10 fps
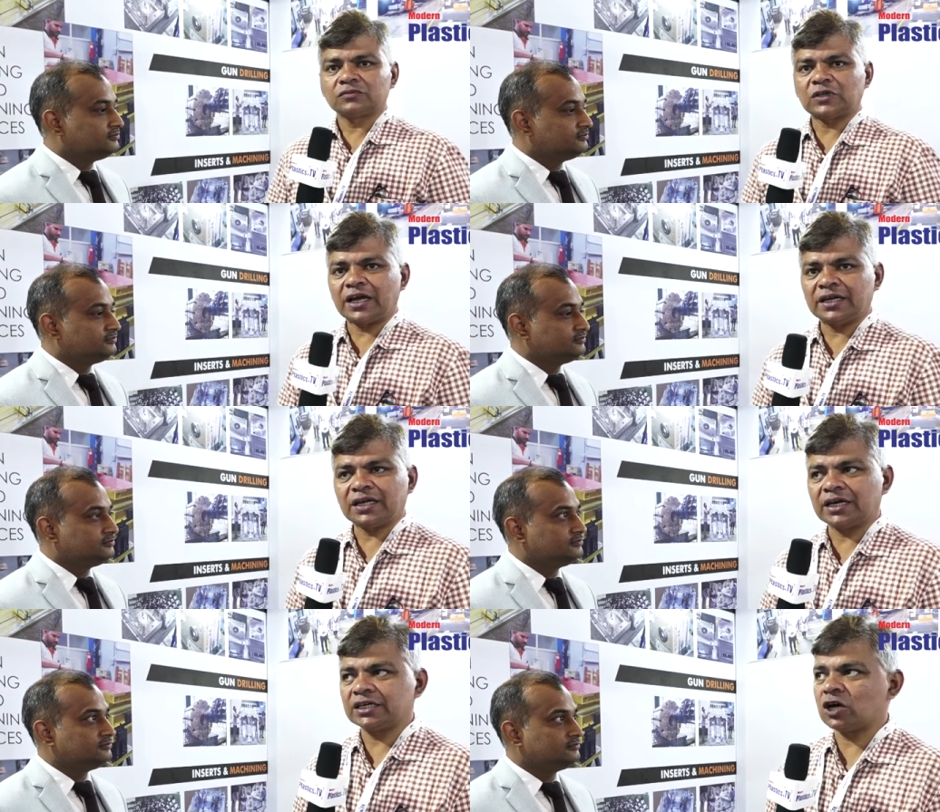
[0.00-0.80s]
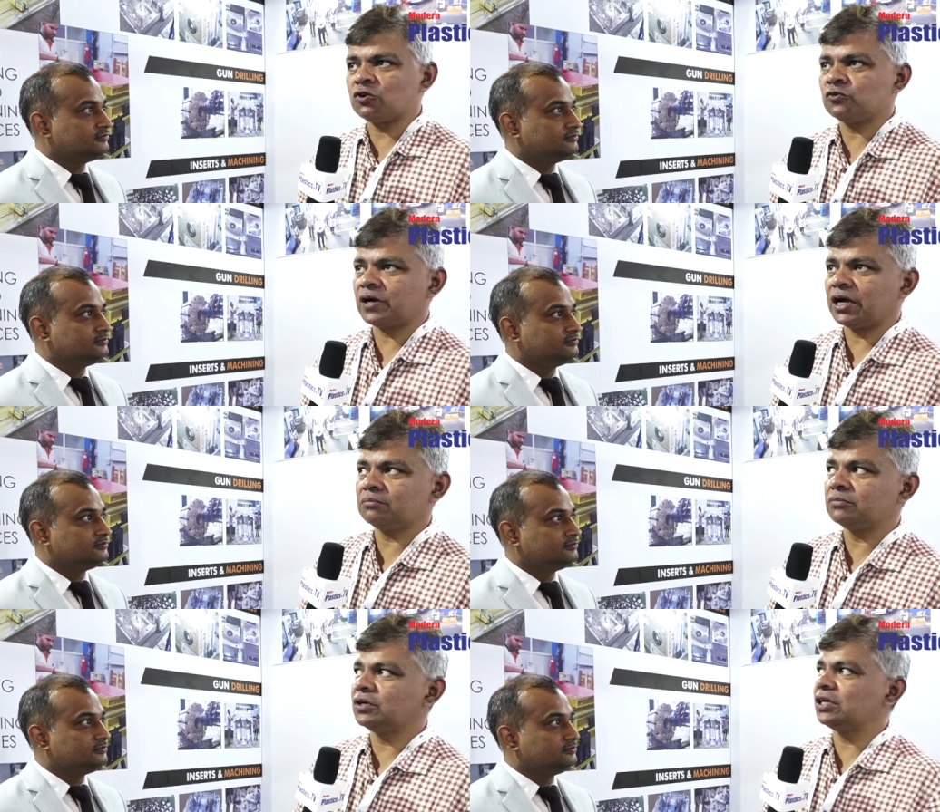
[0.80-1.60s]
Speaker 1: Hi, right now
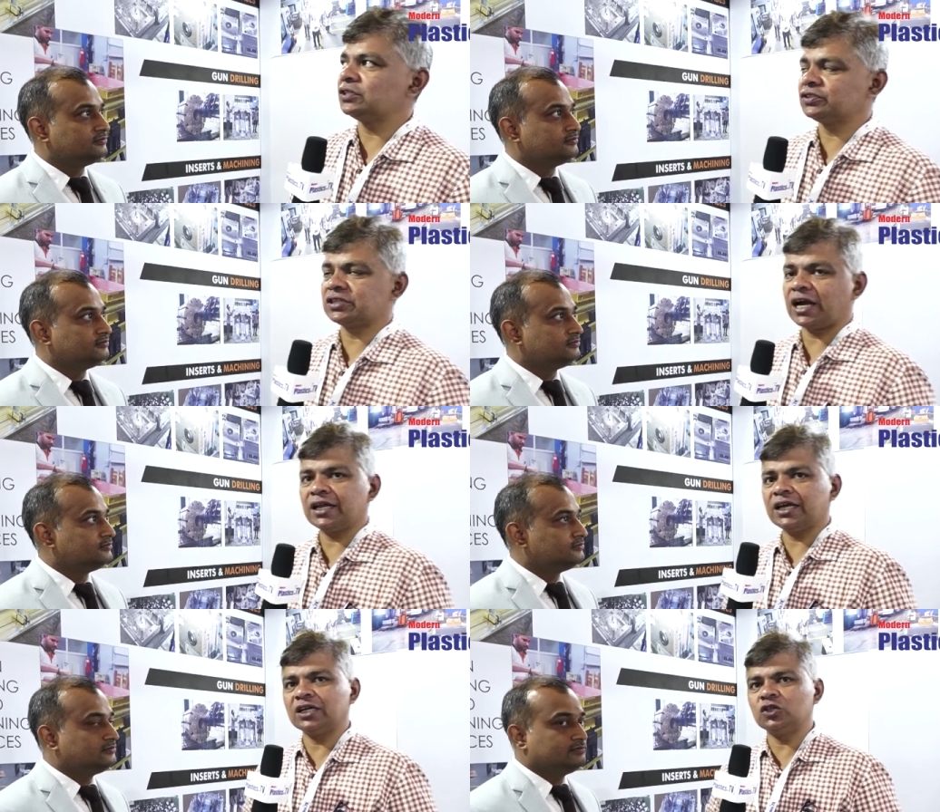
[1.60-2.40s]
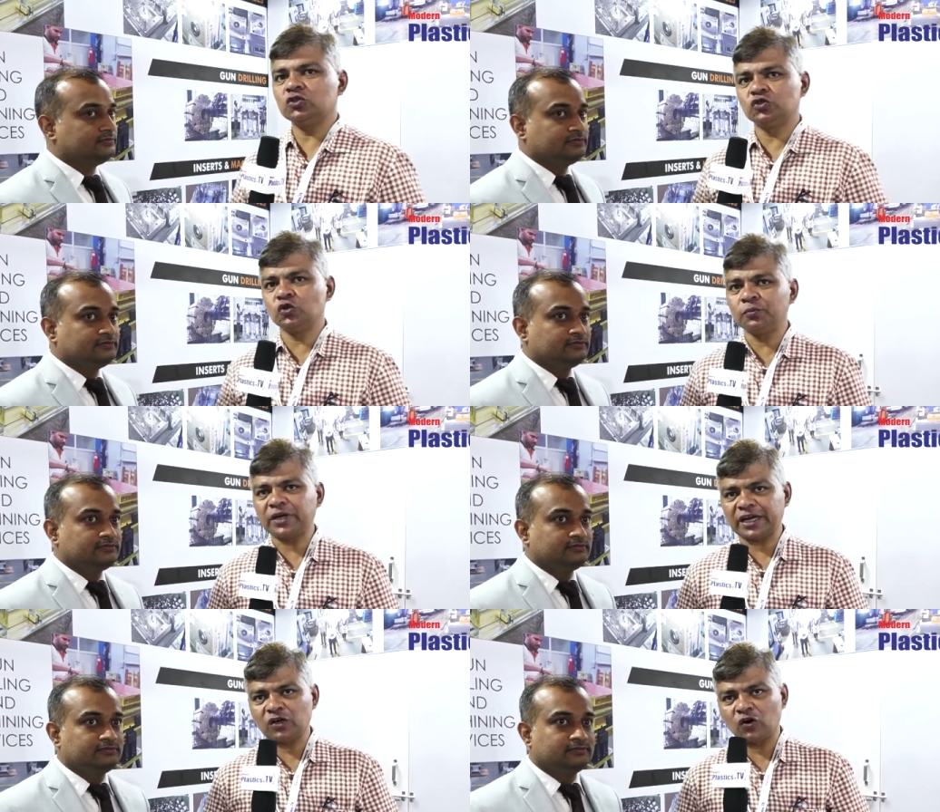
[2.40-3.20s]
I'm uh, standing at Zoom
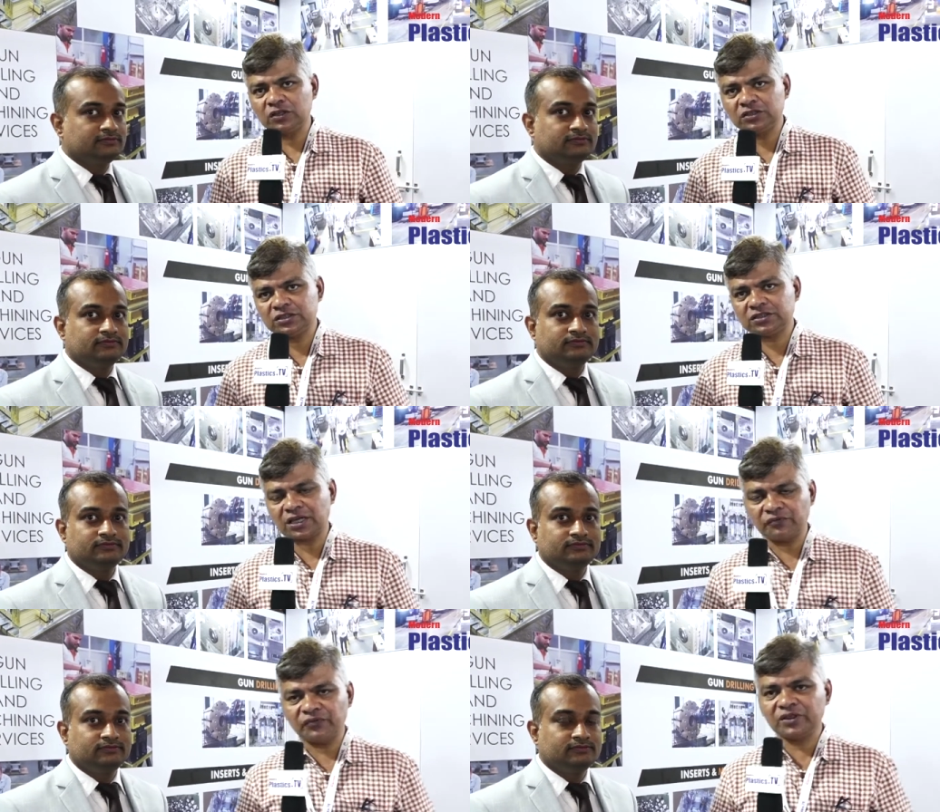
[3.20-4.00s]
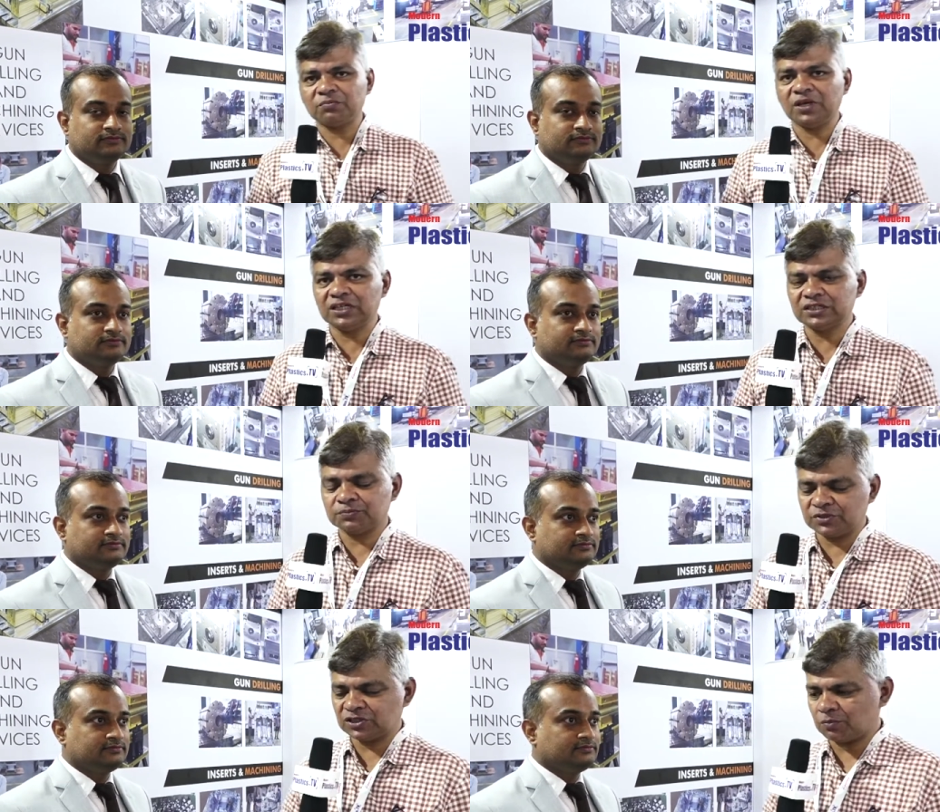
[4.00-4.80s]
Technologies, and with me
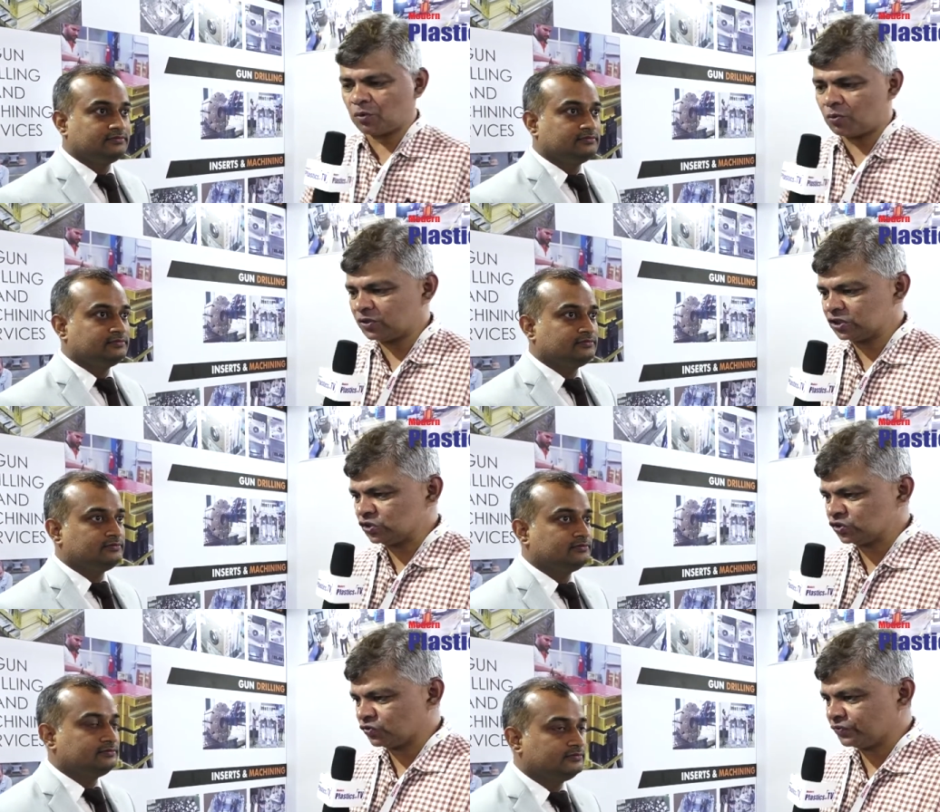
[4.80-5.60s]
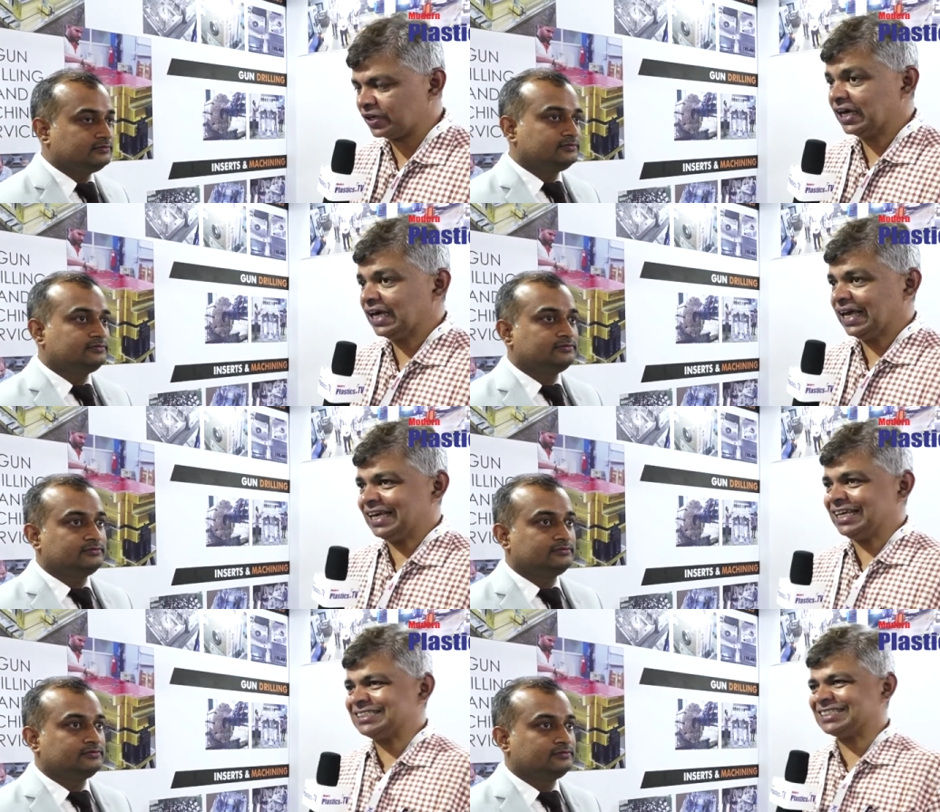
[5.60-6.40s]
is Mister Mohammed Yusuf.
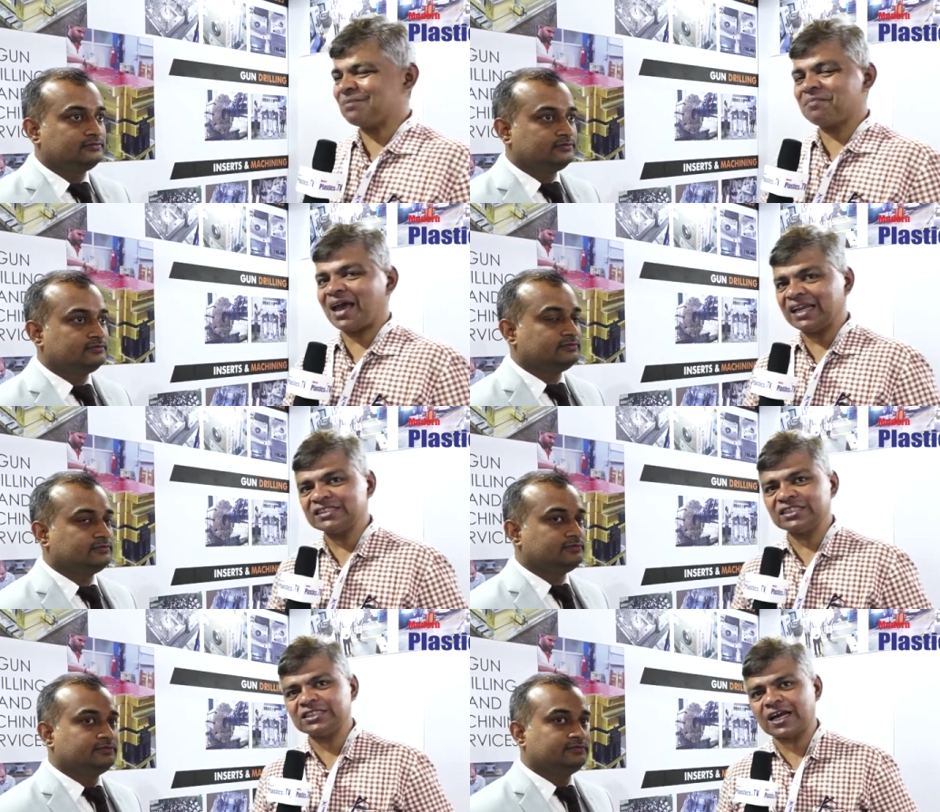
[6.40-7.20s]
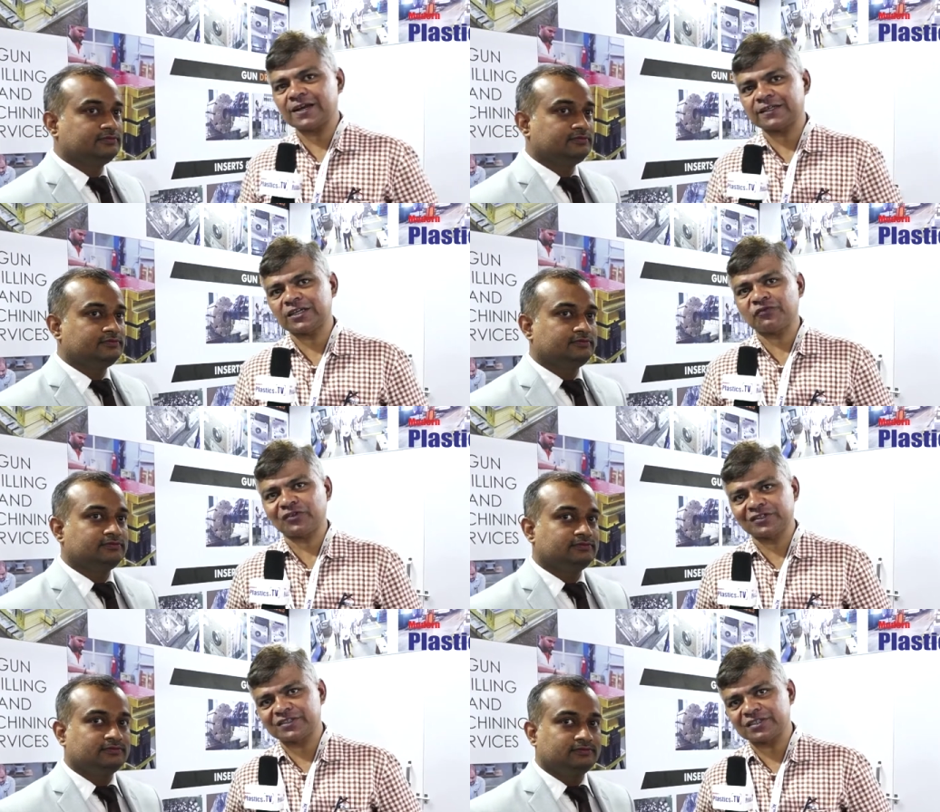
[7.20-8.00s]
He is the managing director
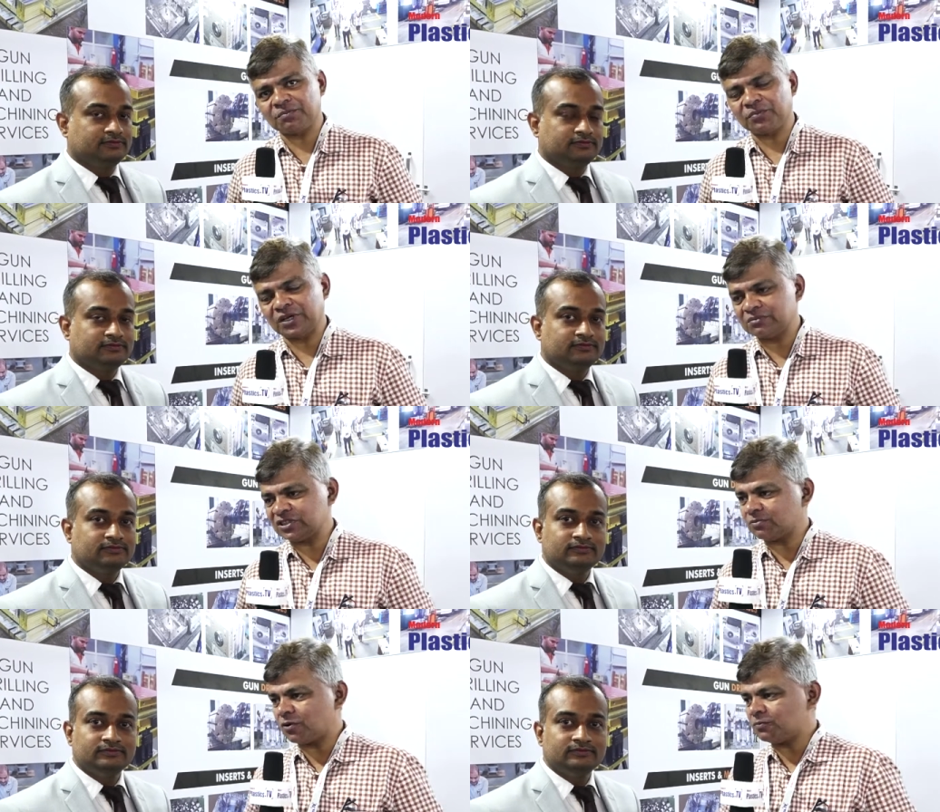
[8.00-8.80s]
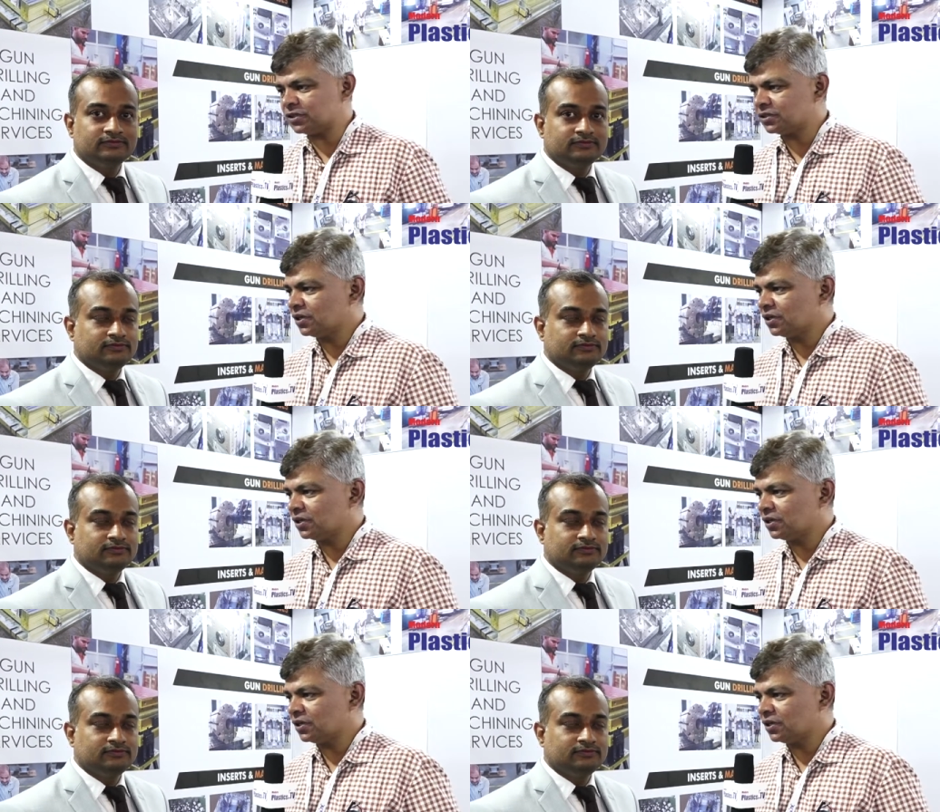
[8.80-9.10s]
for this company. Mister Mohammed,